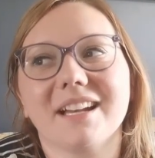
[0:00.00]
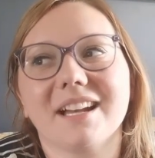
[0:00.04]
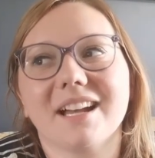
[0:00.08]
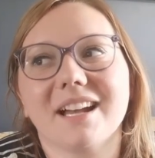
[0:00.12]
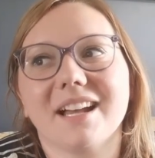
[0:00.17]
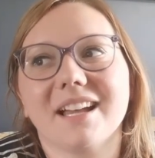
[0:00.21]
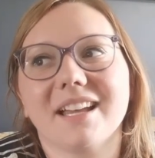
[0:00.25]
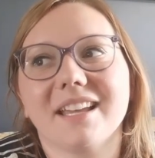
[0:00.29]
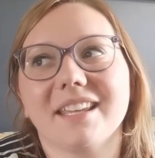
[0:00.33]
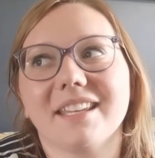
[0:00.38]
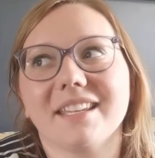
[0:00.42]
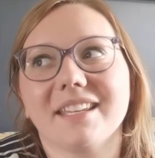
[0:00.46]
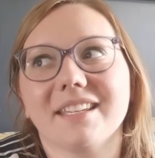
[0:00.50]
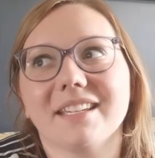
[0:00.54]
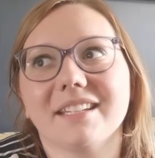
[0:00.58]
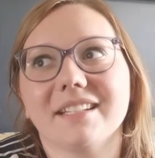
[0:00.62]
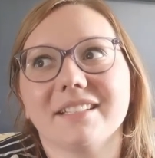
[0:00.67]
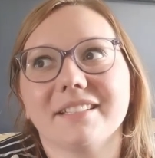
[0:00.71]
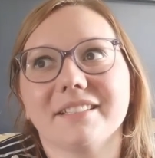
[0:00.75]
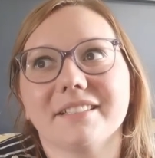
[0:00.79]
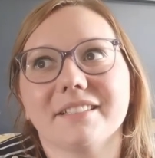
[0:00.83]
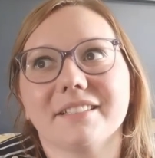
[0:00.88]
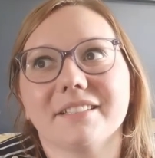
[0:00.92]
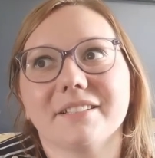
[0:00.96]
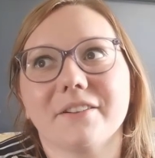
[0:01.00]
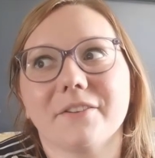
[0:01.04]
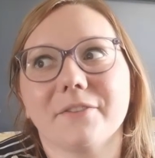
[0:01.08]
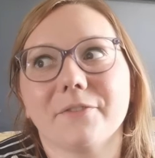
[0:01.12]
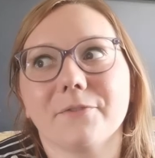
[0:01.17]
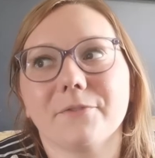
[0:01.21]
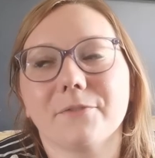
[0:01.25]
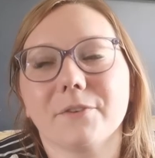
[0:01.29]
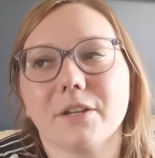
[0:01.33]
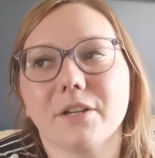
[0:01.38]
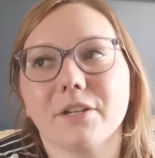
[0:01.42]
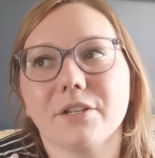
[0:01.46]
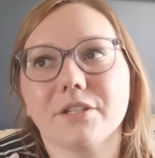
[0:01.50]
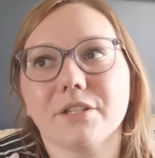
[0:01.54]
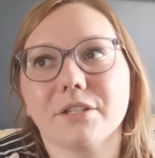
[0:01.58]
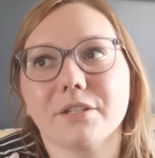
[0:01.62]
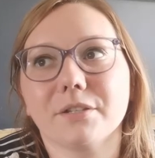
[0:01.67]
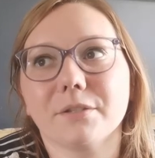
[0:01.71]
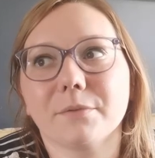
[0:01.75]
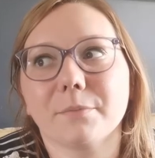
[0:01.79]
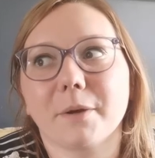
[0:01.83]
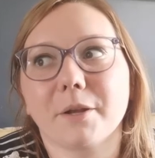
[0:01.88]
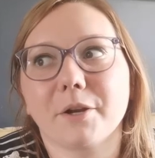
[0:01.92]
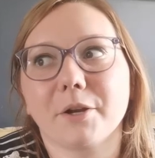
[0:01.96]
I finished
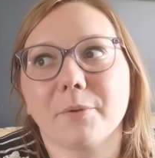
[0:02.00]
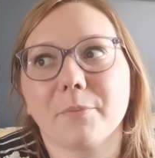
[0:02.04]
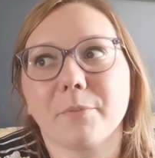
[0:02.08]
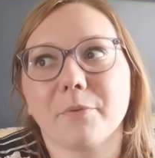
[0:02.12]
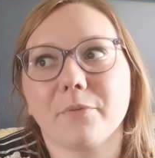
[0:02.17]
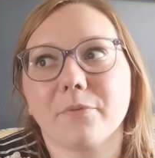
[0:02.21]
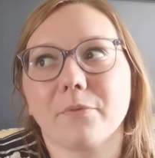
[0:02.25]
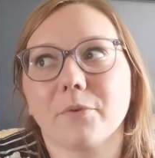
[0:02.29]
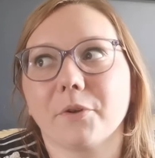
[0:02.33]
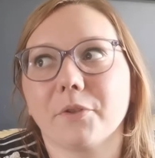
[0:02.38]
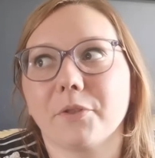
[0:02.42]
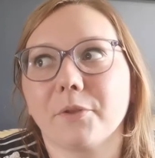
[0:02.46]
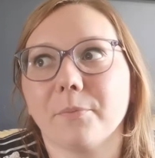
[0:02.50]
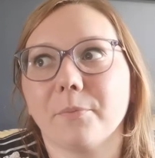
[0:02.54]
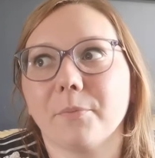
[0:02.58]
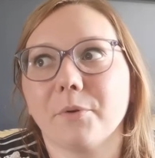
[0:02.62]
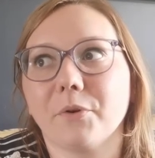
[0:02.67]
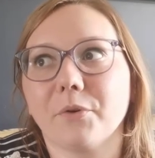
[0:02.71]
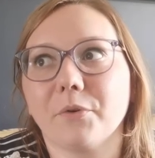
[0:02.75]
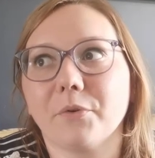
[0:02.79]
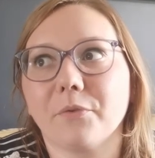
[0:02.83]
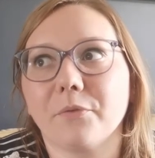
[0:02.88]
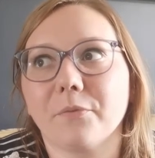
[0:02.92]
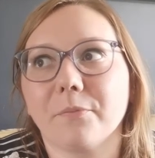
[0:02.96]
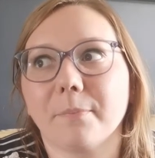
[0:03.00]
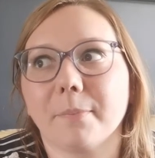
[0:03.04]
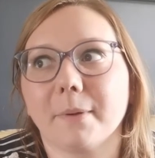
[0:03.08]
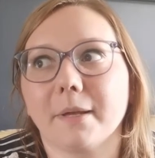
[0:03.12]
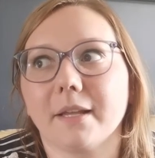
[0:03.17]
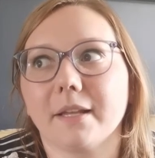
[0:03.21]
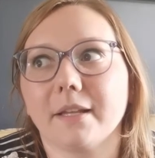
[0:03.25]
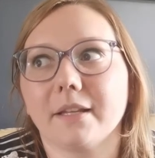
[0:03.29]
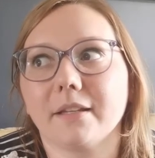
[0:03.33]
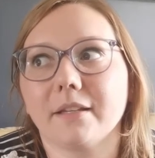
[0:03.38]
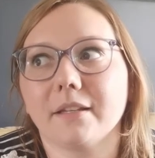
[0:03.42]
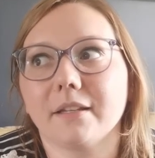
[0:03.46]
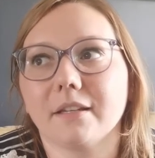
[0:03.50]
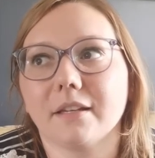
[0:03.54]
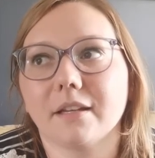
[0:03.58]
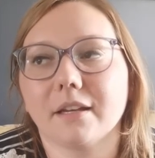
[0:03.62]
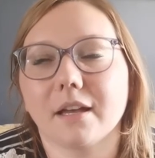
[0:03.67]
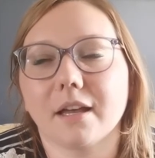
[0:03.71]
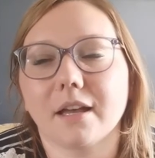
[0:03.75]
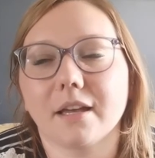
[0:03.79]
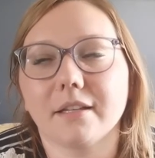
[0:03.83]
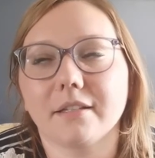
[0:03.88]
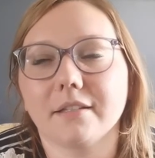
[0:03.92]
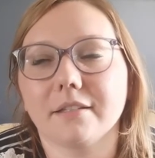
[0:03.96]
the sweater before the move, but
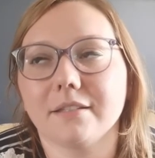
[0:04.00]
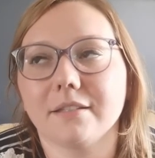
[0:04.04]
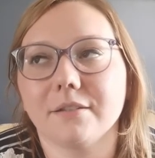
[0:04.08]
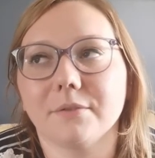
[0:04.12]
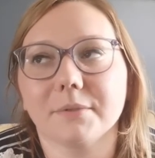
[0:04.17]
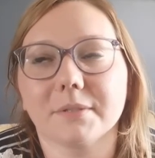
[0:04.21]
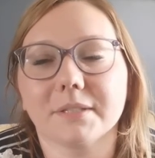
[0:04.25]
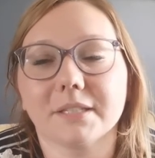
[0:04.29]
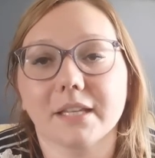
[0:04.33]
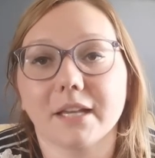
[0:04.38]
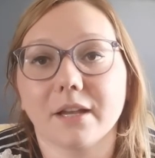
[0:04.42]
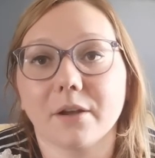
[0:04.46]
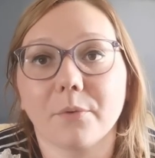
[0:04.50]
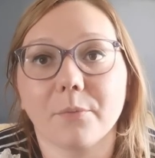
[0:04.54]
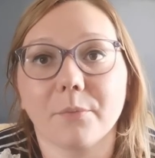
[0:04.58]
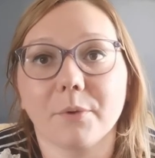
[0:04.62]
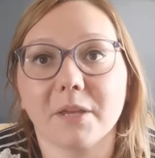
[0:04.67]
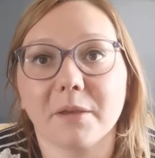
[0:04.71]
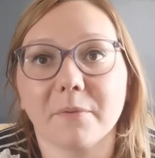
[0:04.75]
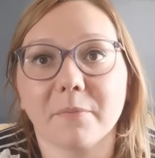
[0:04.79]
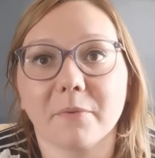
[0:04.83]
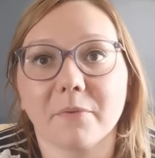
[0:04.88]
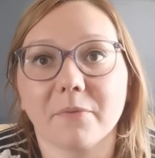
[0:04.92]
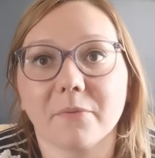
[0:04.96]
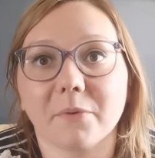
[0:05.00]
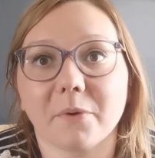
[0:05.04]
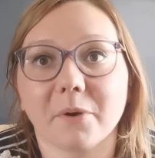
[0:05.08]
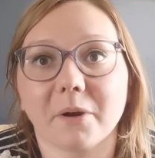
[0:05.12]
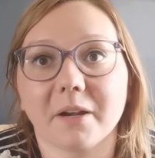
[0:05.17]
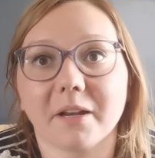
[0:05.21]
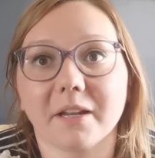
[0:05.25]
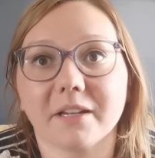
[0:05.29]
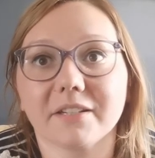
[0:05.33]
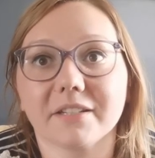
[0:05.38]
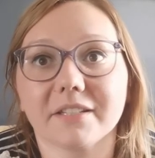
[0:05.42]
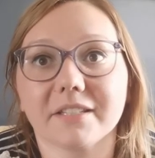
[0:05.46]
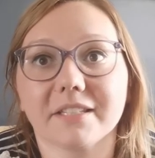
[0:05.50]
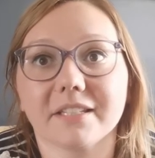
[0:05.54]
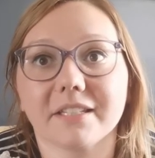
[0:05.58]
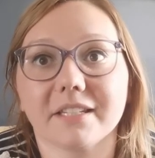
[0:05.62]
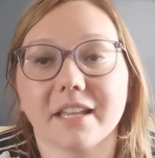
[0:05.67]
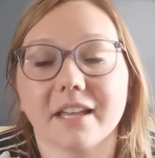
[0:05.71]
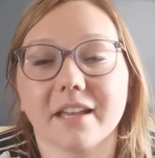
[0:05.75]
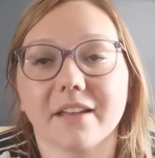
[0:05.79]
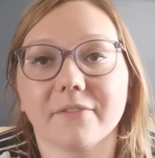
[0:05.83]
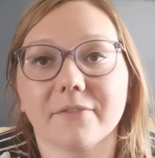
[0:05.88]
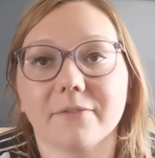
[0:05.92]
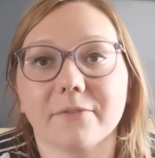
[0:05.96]
it was like a week before and I just
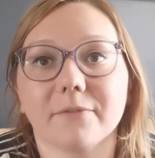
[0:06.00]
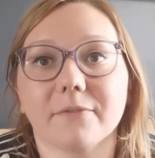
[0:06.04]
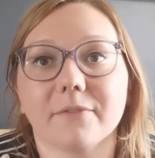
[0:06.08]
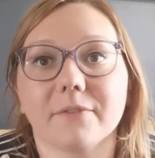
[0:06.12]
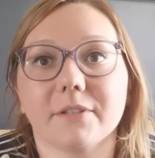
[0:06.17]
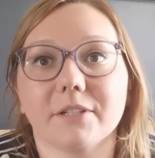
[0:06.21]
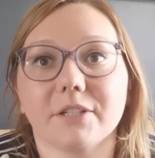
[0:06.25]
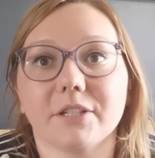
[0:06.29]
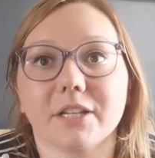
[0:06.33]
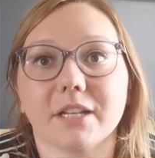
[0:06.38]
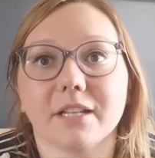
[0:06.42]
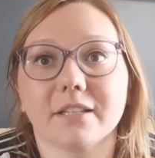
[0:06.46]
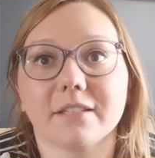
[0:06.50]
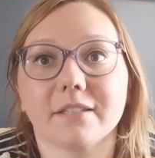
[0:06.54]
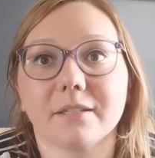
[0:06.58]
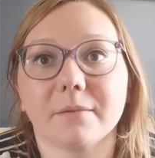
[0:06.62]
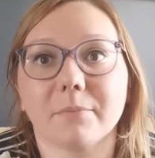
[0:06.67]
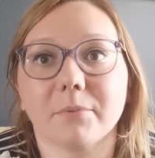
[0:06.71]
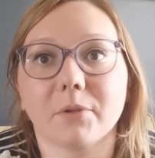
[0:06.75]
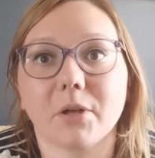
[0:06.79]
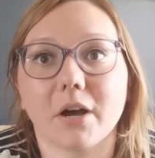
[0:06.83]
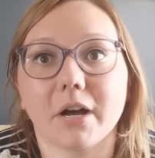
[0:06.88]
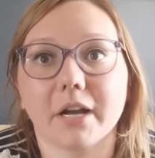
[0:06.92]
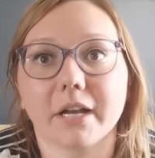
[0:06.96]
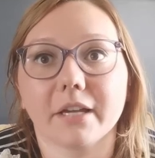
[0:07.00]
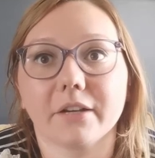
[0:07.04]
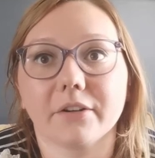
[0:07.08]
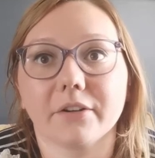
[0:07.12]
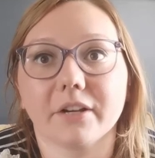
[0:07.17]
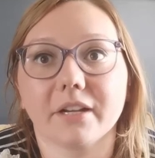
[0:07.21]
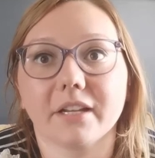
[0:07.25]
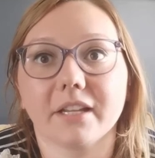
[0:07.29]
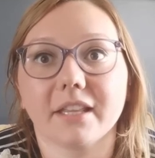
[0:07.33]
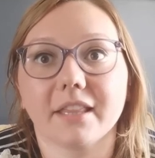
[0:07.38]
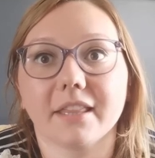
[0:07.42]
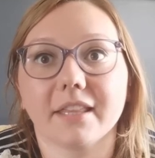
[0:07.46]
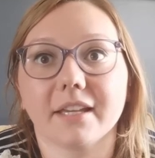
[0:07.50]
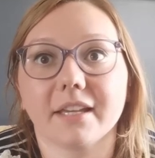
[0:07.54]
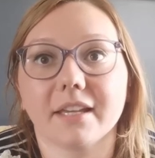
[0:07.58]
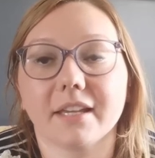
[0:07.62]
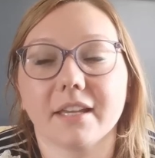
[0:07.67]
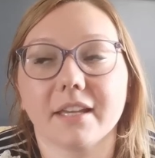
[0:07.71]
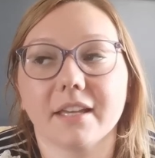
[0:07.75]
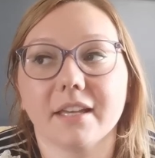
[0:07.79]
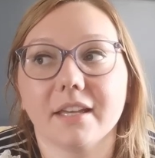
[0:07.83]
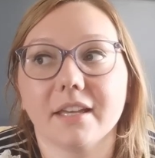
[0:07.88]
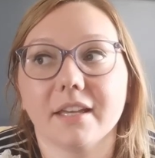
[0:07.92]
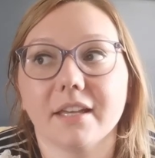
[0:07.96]
didn't have the chance to block it or
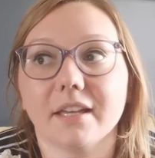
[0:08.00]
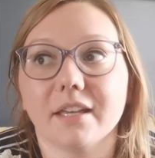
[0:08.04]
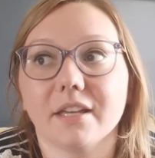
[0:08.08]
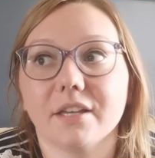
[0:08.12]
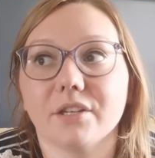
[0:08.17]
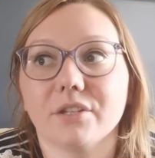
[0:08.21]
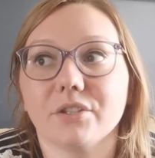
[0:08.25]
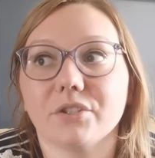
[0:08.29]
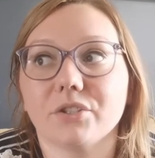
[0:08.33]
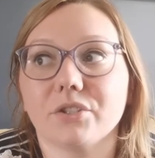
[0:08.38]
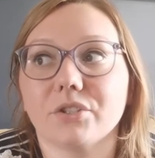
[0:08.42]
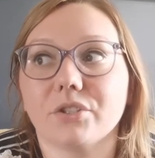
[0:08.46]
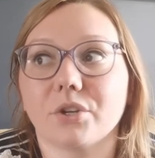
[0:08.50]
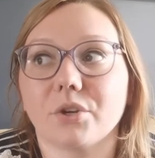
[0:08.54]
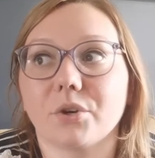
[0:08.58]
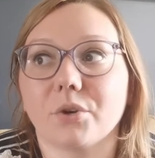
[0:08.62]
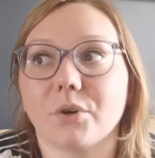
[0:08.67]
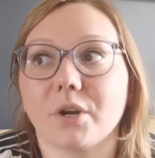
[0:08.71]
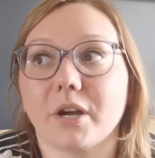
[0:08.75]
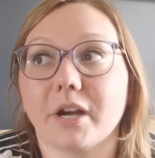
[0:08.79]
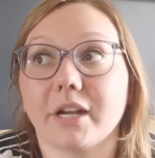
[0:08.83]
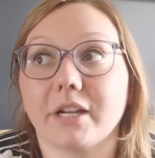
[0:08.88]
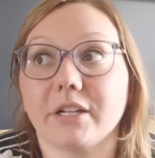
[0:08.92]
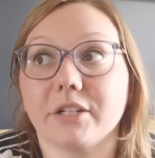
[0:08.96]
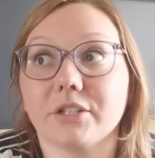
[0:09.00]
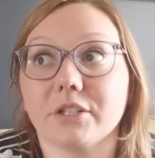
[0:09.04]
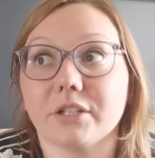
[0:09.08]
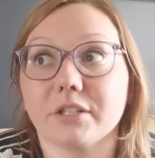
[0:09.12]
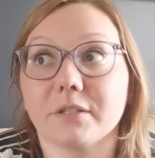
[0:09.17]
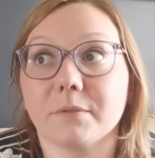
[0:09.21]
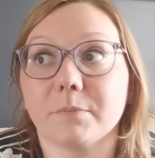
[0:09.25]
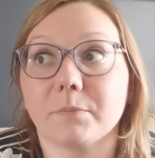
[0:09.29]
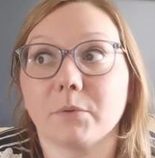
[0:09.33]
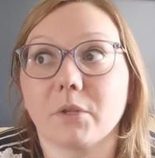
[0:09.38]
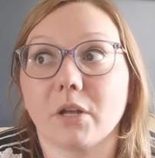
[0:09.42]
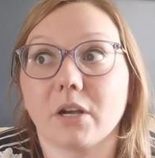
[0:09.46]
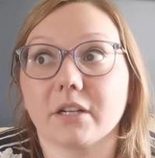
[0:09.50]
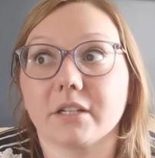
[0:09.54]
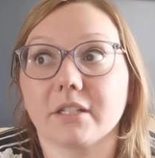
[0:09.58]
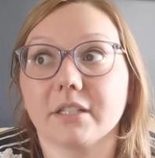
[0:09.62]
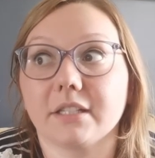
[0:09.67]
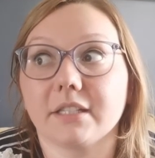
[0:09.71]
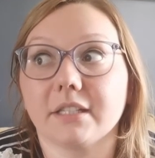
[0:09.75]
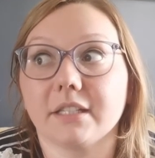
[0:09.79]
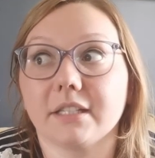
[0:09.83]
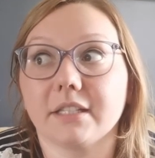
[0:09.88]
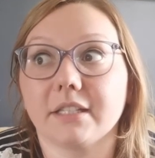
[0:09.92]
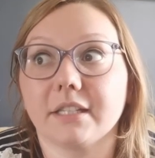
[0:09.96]
anything, so I just blocked
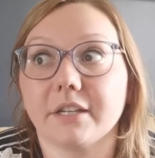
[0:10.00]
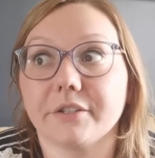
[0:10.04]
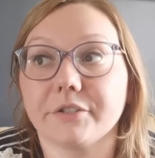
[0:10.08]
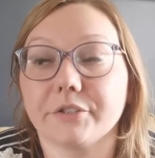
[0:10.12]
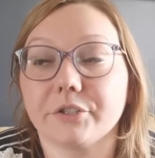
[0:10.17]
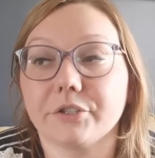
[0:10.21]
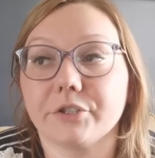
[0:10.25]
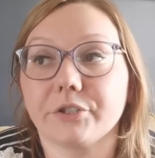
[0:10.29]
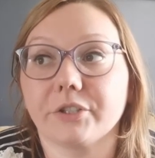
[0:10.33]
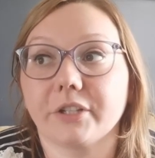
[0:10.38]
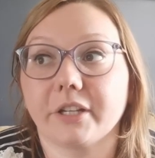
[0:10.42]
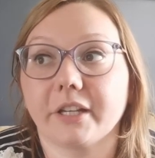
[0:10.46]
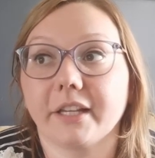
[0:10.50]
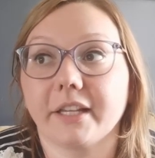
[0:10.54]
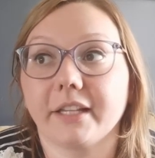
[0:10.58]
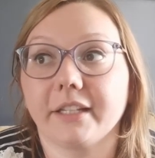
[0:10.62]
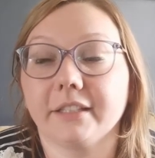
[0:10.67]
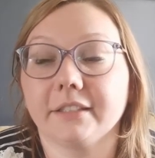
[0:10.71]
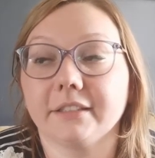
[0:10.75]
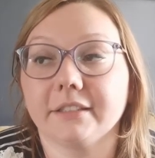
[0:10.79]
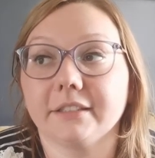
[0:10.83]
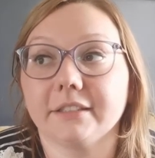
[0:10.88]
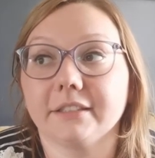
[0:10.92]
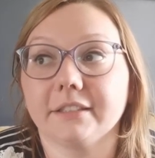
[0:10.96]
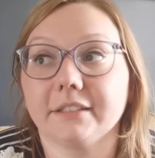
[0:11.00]
it yesterday,